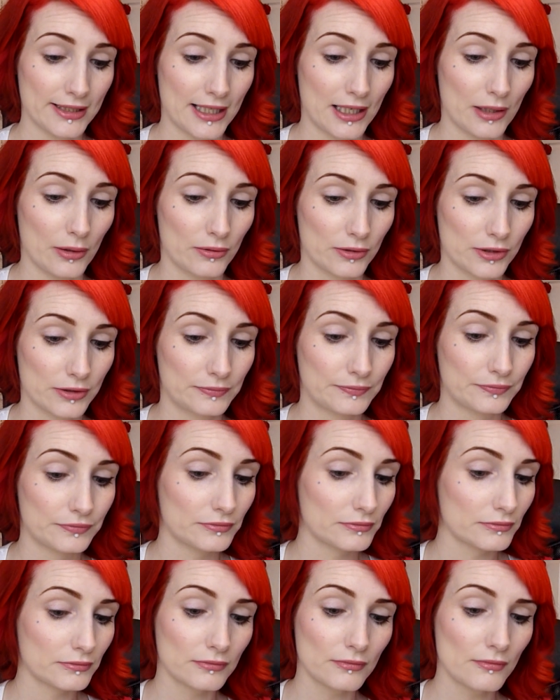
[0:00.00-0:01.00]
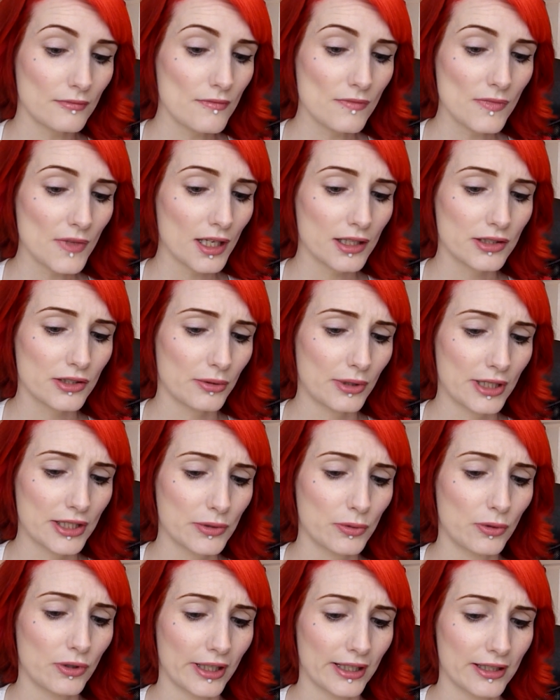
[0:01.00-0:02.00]
out, because otherwise you
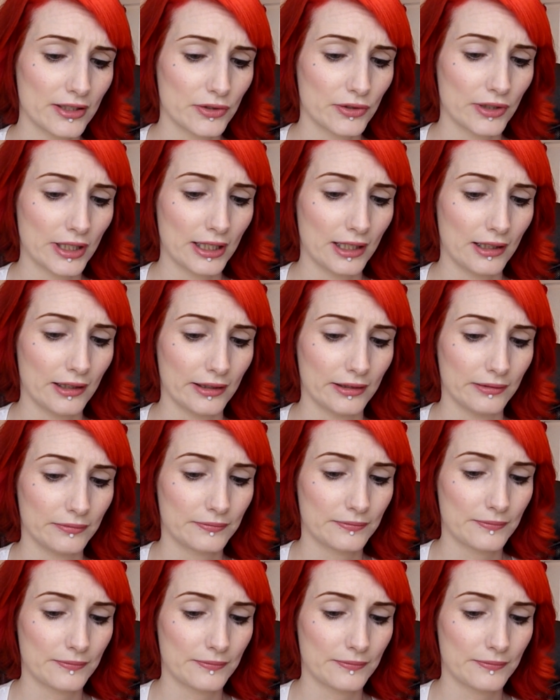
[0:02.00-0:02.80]
won't get a straight line.